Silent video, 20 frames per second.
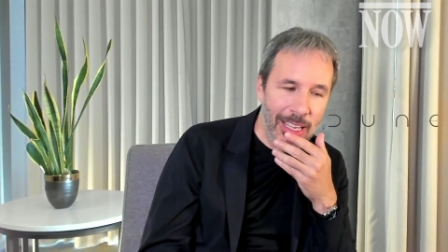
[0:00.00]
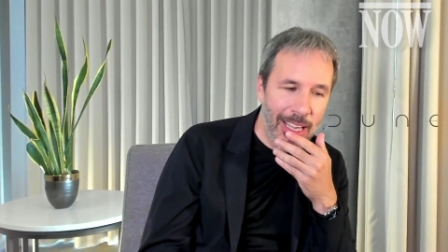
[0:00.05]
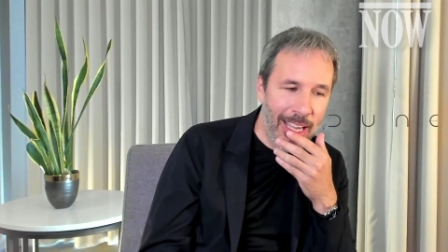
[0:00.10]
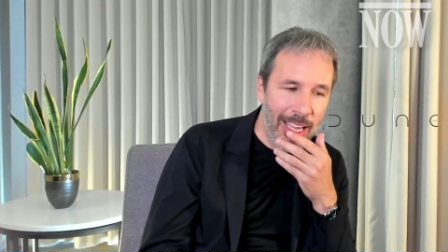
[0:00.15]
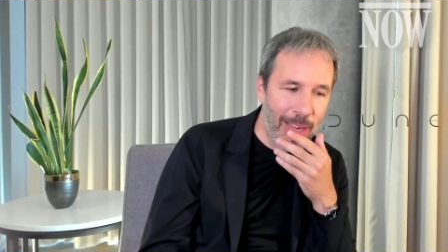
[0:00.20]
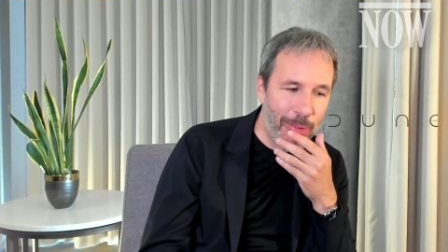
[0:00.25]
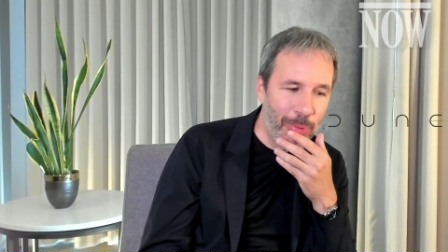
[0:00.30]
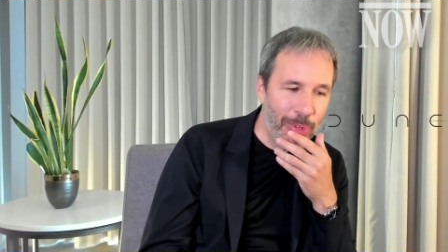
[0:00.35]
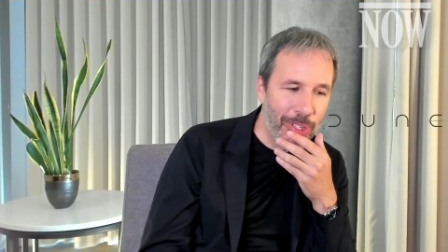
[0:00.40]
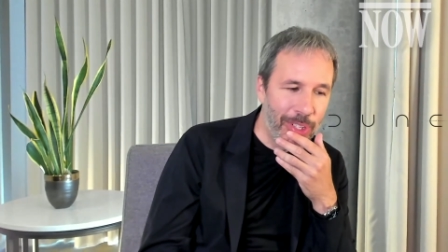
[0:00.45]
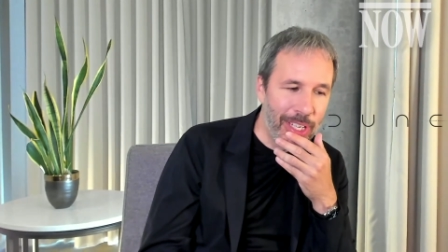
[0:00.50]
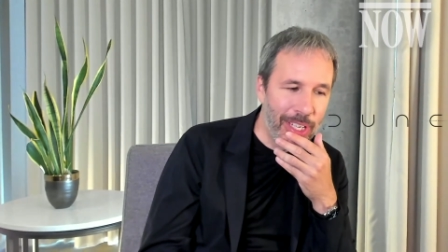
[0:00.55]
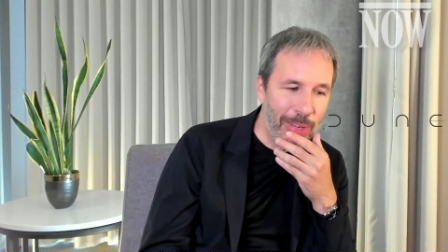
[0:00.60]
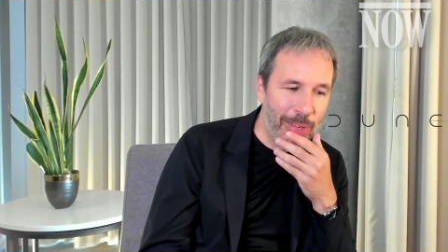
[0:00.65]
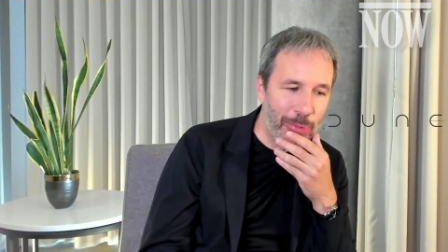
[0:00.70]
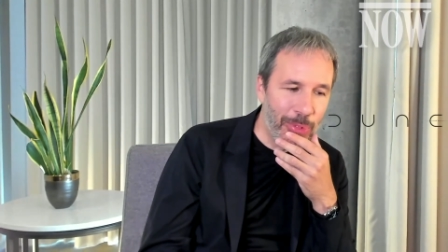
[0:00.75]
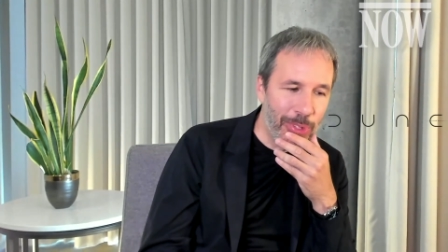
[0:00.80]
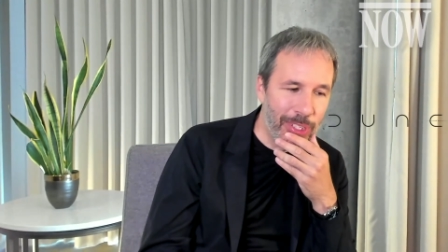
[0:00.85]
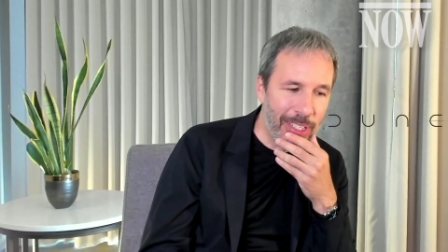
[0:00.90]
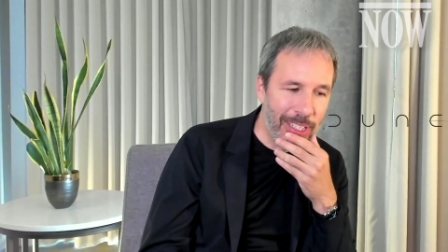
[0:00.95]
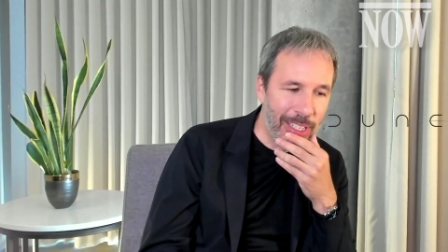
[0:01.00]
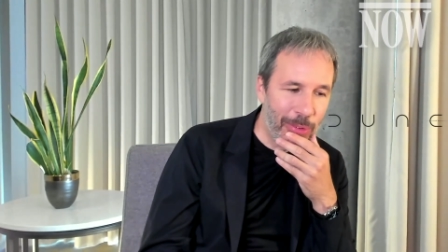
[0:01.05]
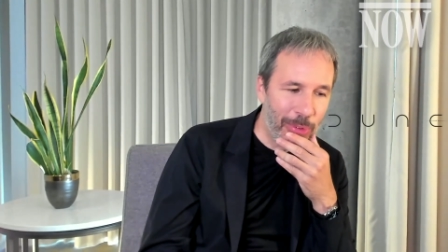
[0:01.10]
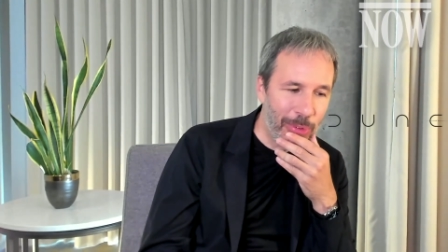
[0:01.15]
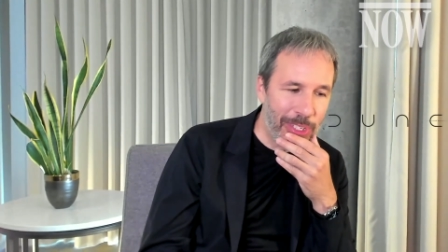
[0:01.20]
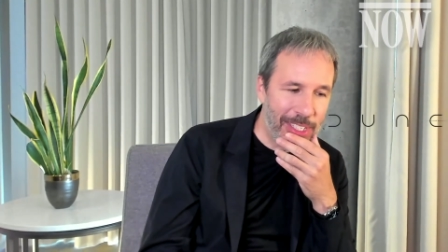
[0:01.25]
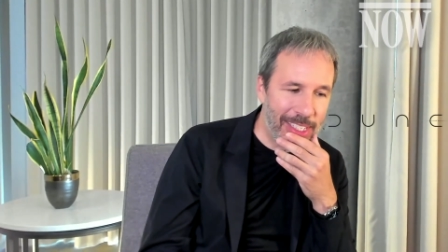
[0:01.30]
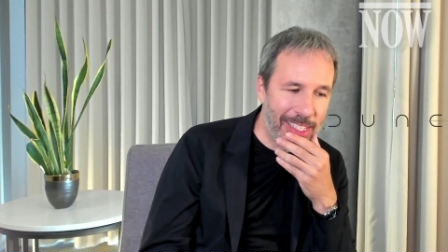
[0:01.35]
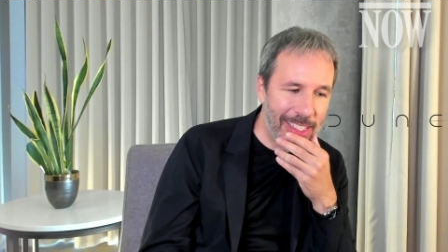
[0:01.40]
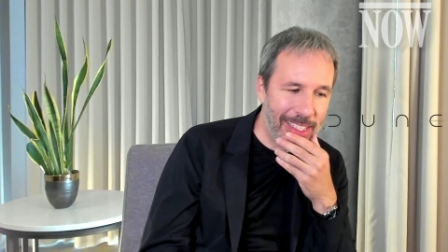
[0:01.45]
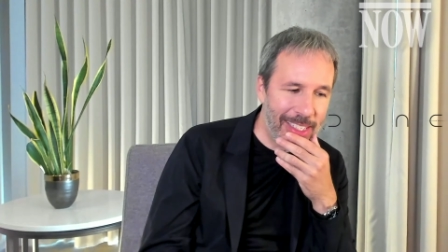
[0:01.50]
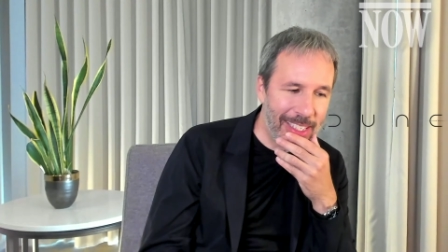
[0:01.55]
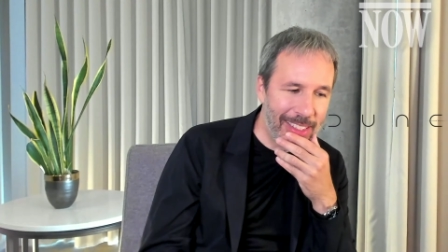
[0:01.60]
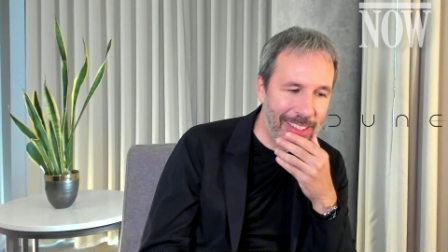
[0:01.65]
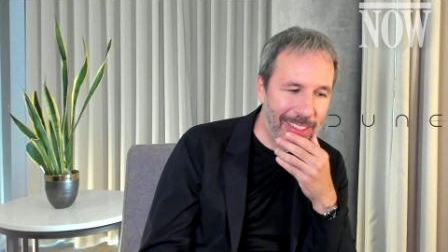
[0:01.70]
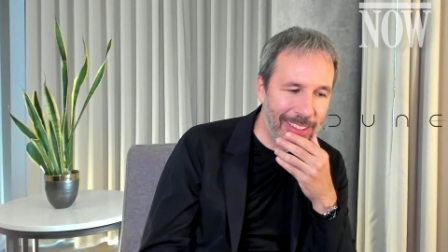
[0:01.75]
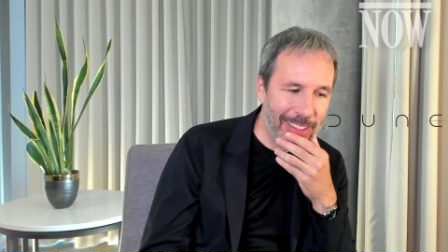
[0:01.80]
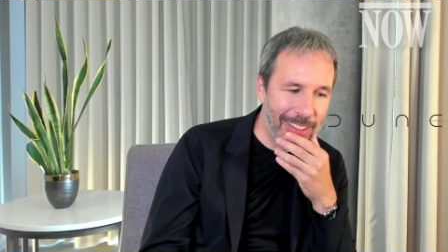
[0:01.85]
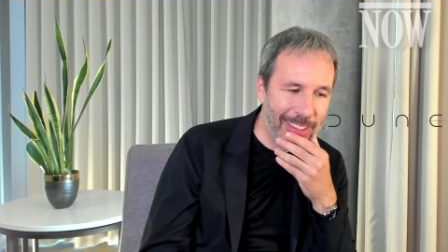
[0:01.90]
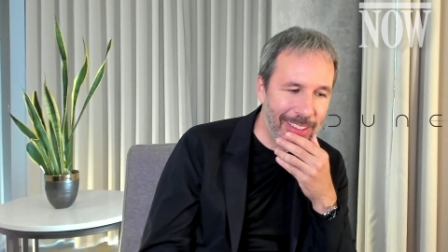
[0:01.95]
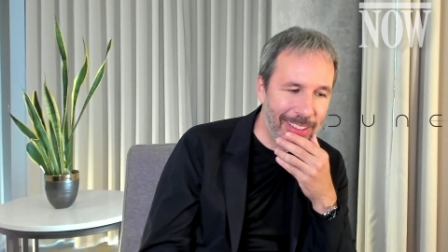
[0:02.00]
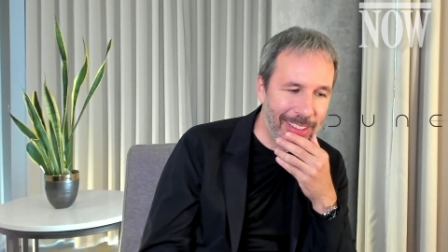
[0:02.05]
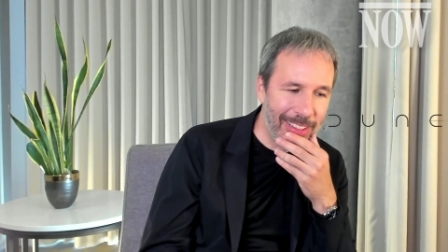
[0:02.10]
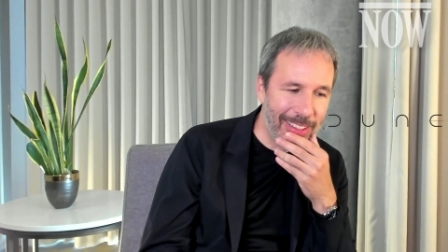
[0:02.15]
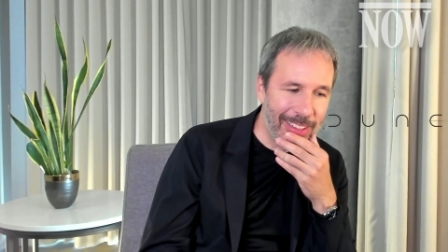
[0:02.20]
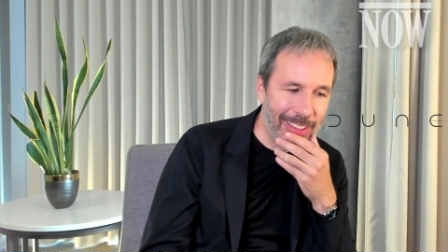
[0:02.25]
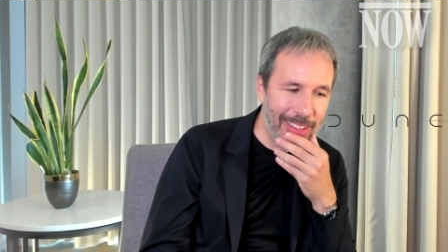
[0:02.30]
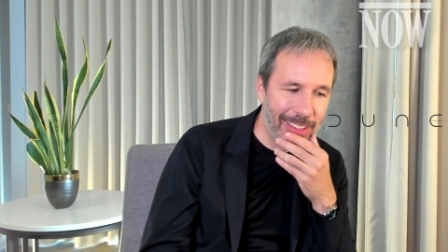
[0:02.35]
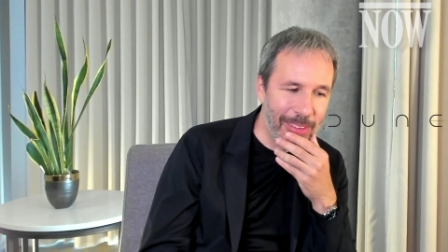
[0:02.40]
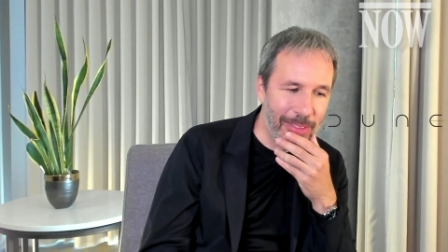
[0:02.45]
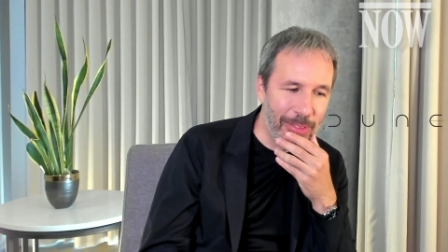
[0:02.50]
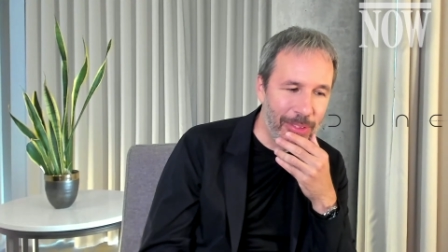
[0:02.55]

I will, I will, I will say that uh, uh,